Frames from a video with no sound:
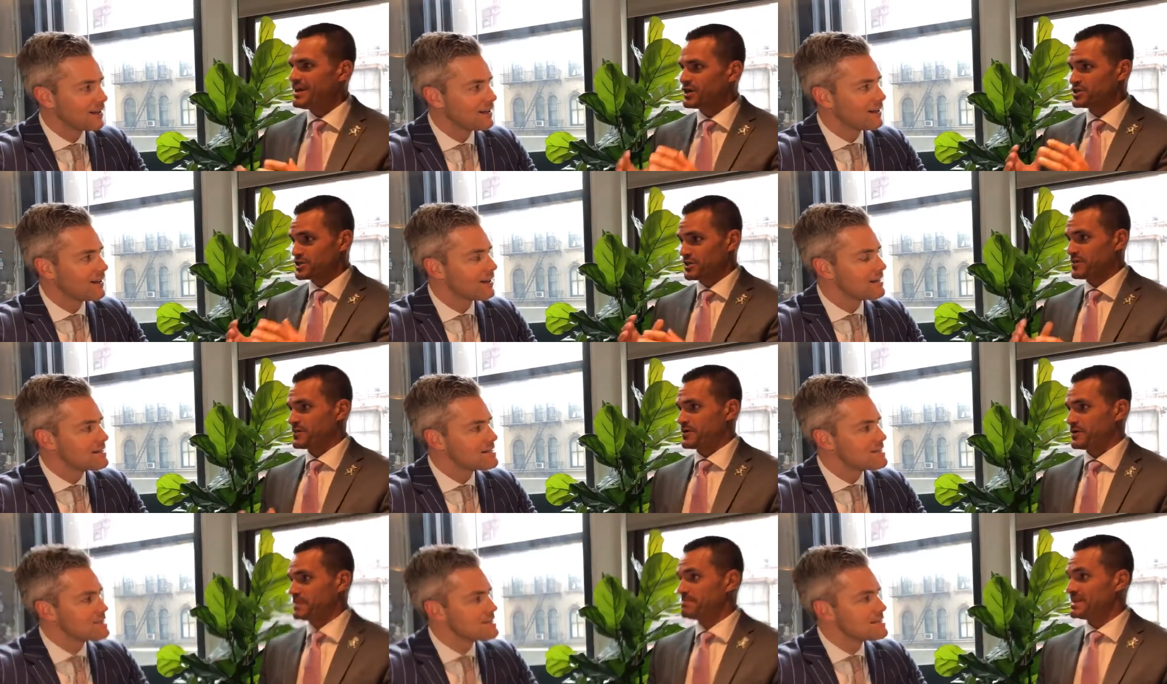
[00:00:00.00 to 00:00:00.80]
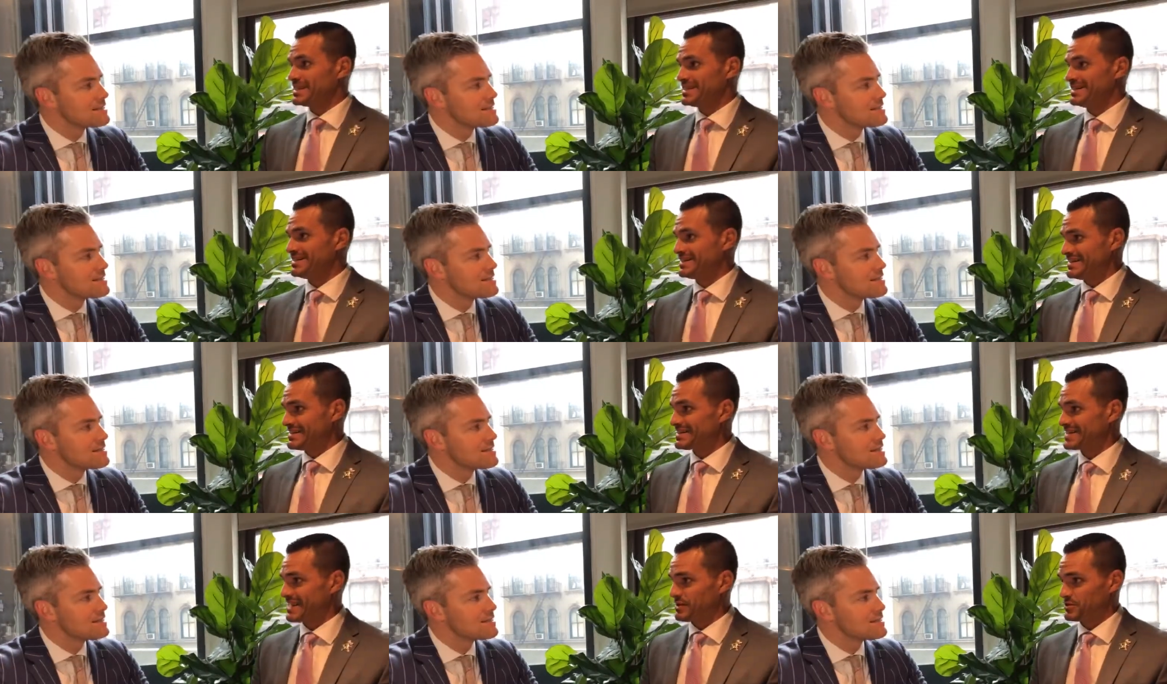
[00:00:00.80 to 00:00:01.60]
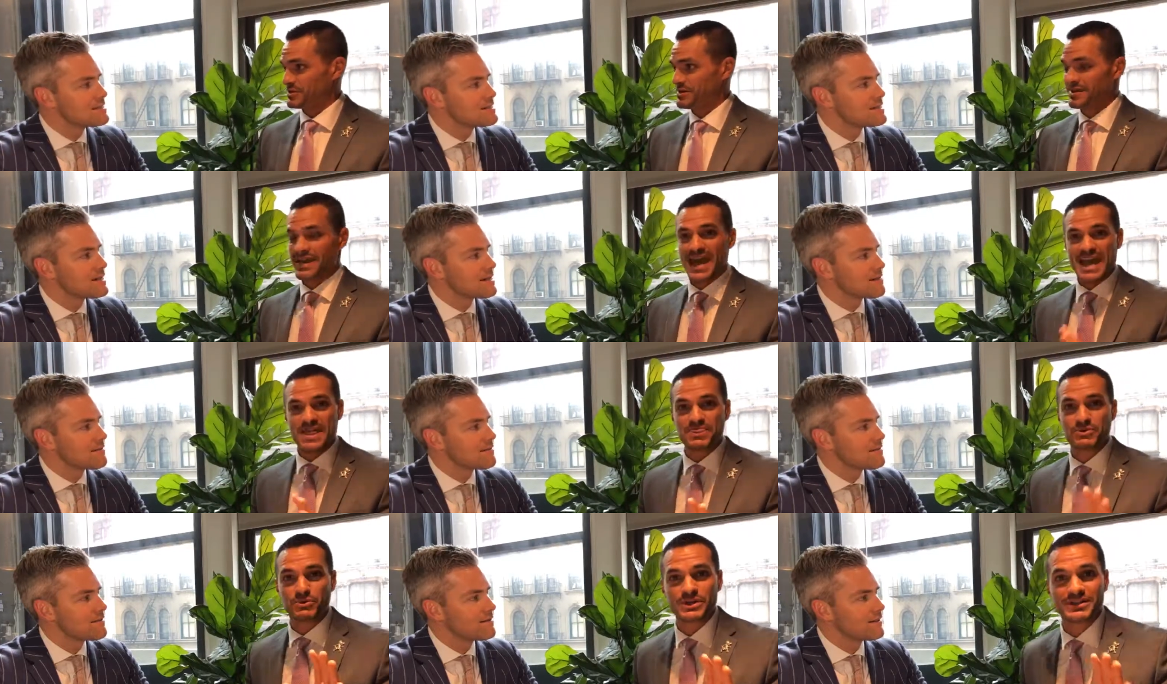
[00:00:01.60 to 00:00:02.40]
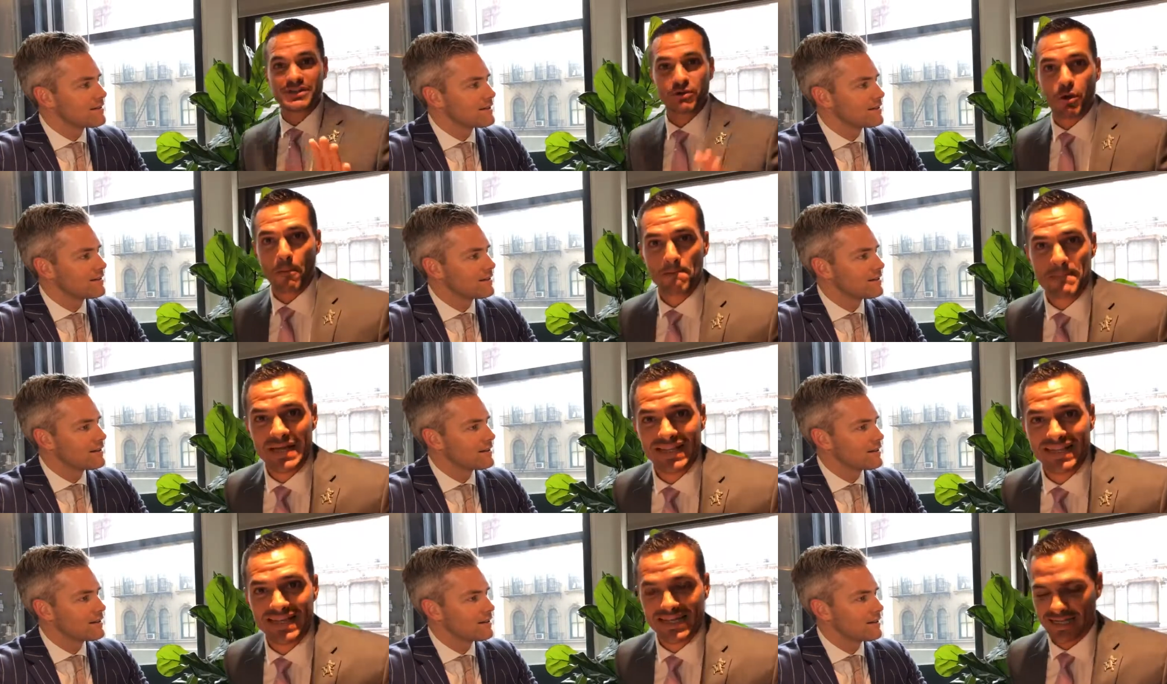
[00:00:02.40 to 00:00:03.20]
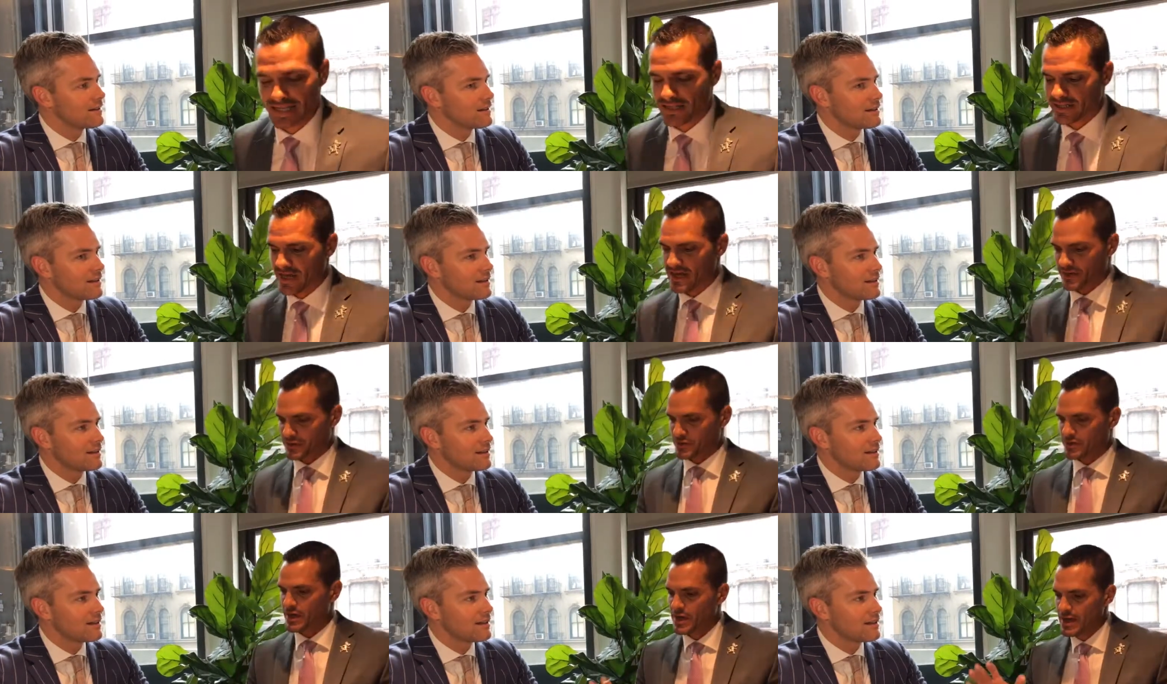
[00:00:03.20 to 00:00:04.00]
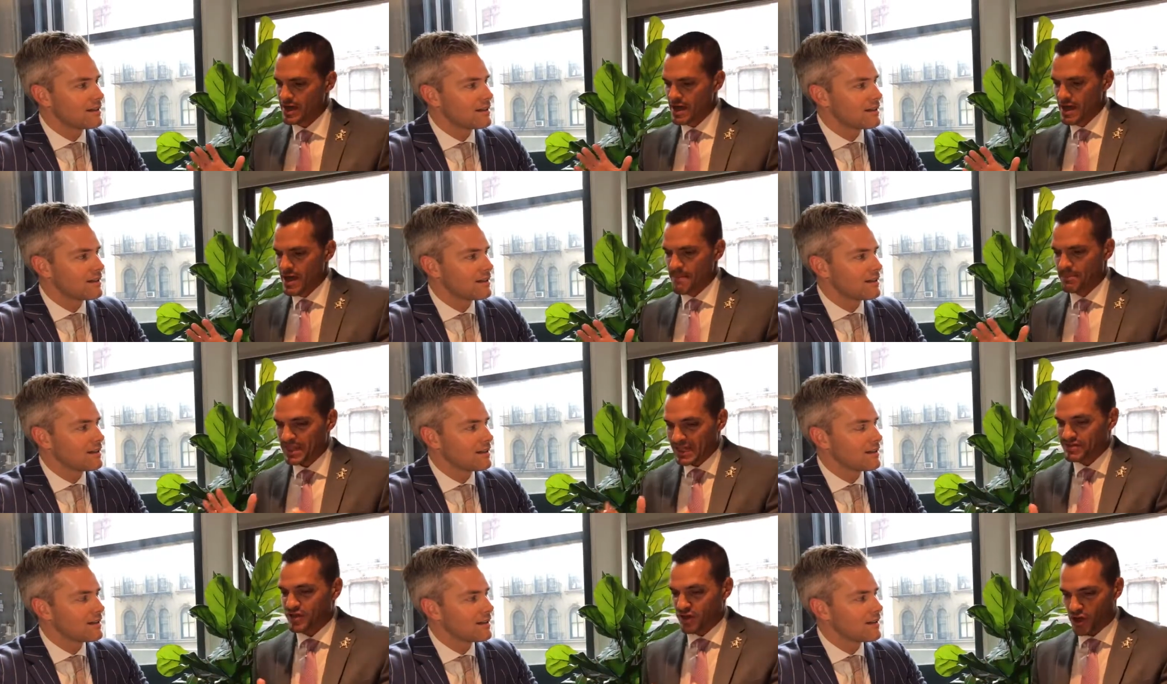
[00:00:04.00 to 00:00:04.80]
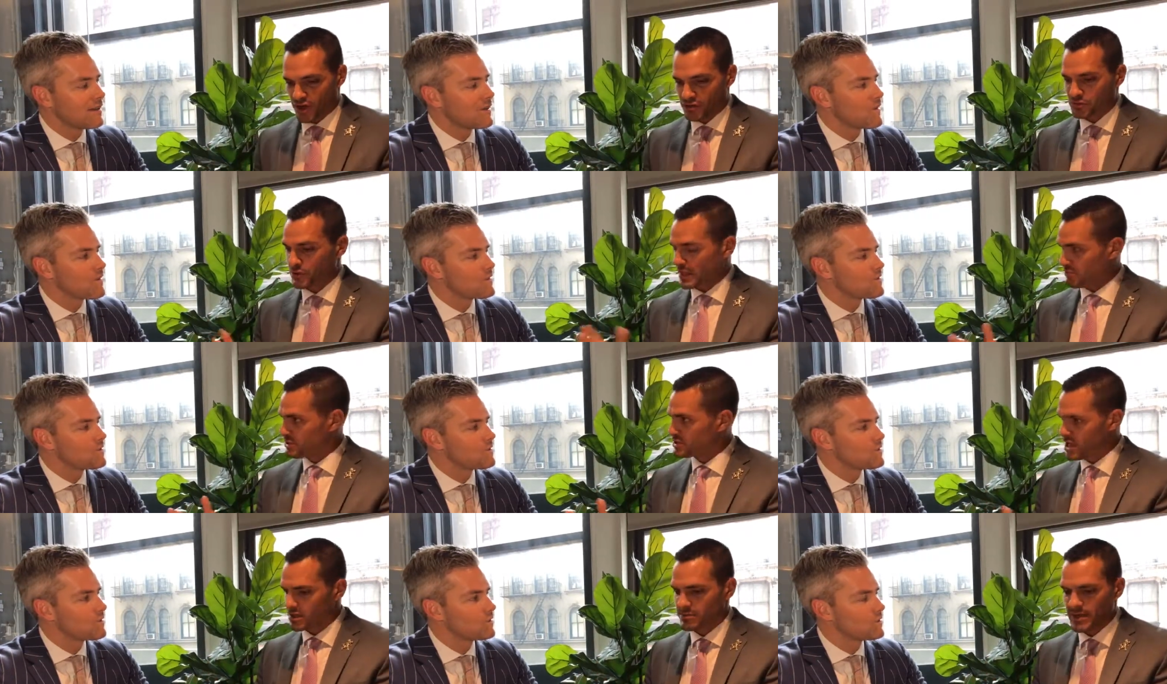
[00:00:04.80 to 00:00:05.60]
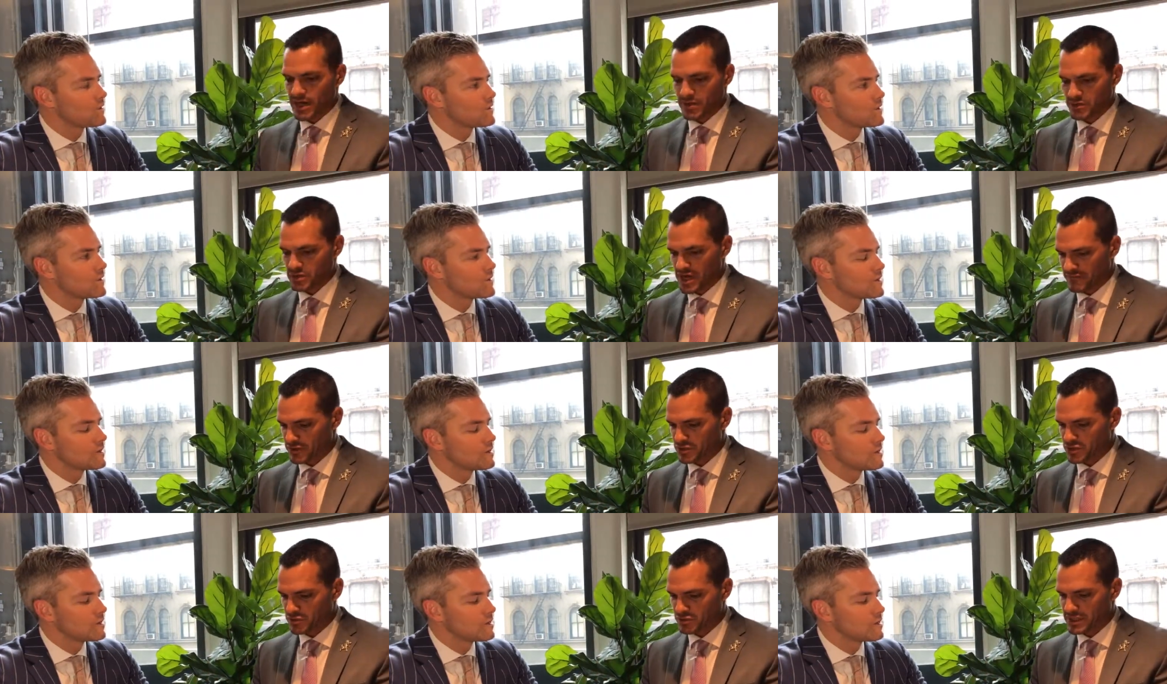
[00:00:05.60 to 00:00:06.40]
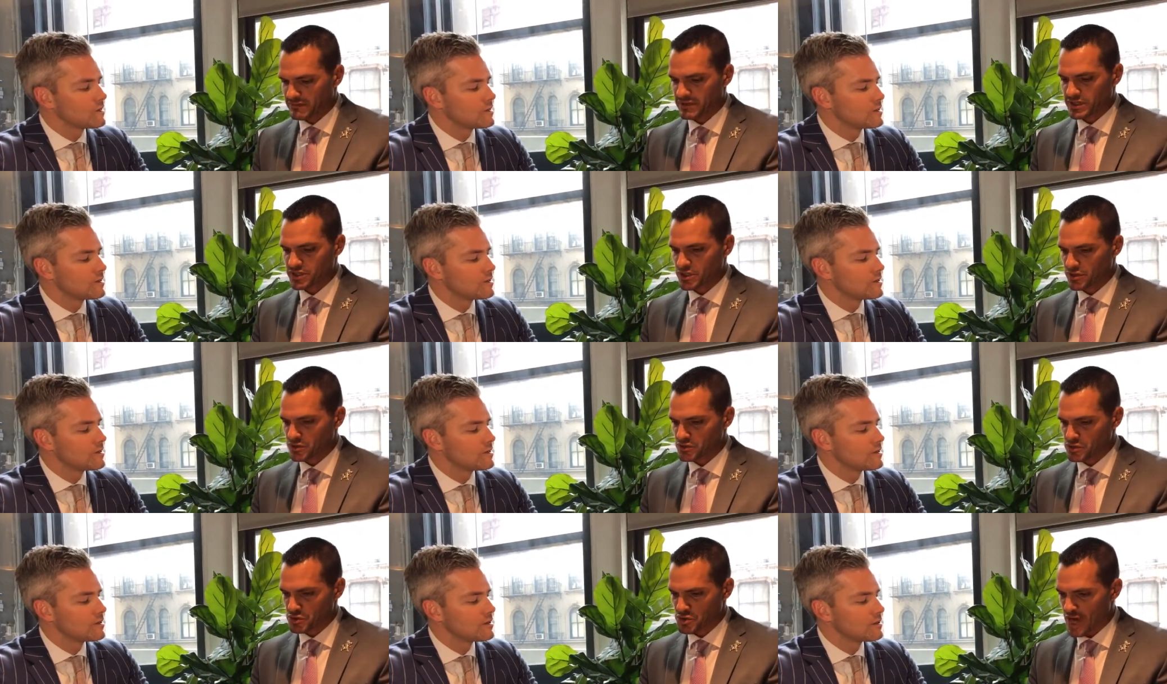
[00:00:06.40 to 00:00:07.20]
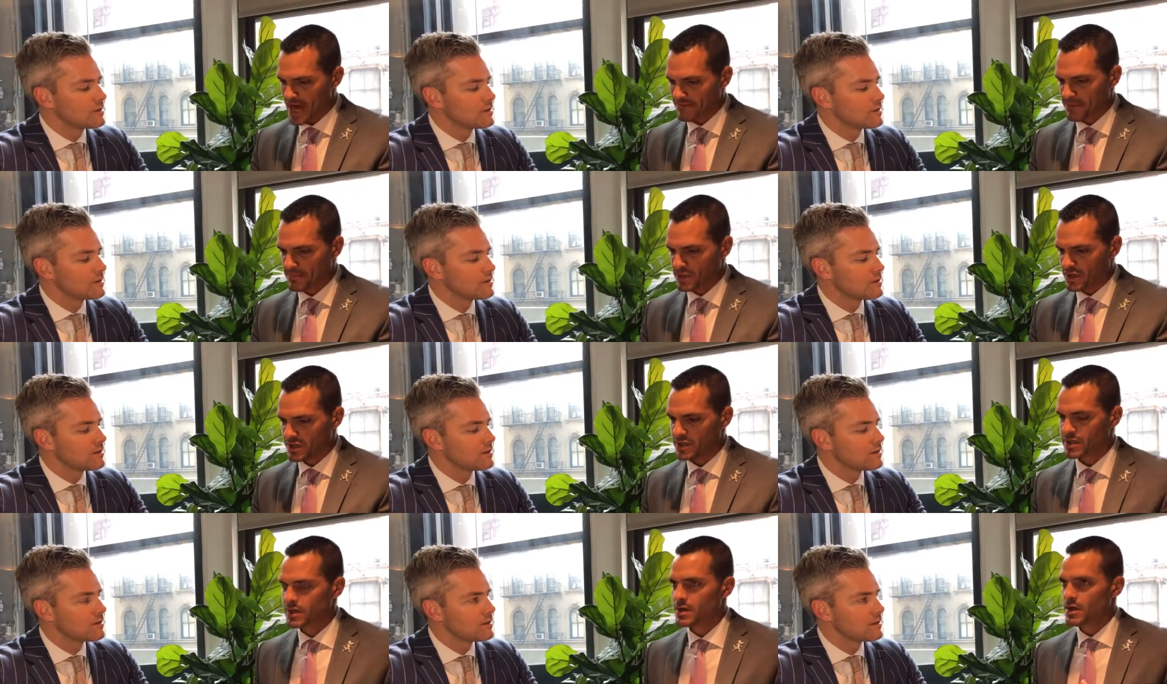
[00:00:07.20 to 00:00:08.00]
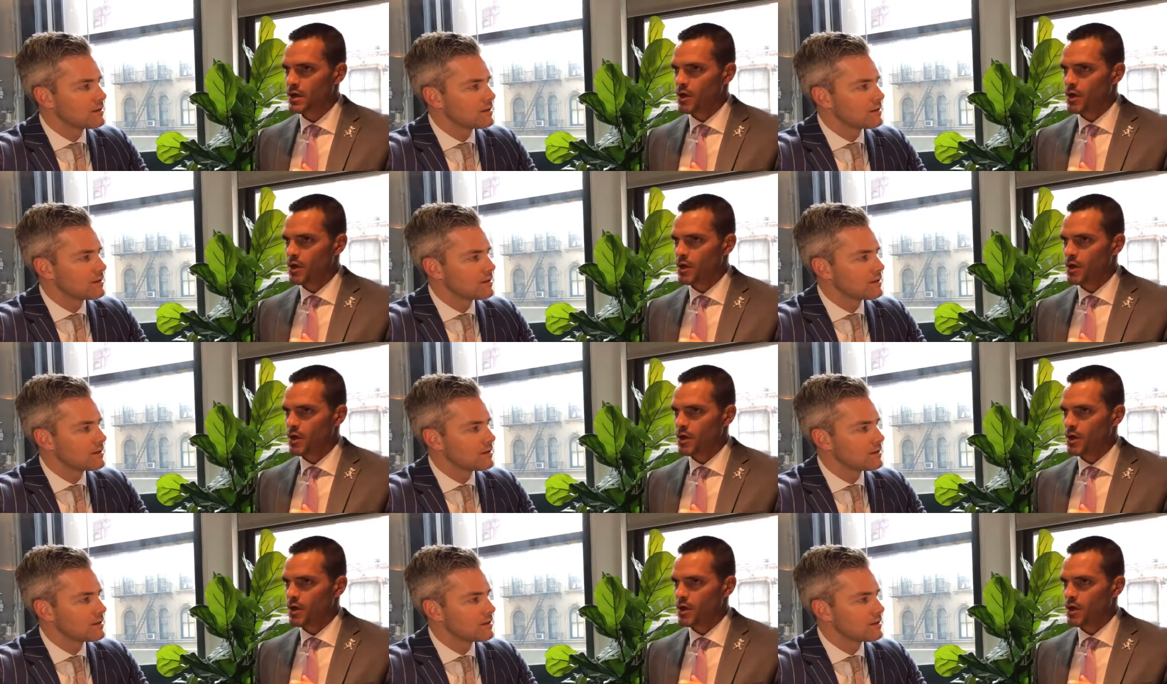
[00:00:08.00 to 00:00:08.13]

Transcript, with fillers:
Speaker 1: 830 million in sales. Yeah. 830 million in sales. But that's not all. Like we talked about, you have your two TV shows, you have a book.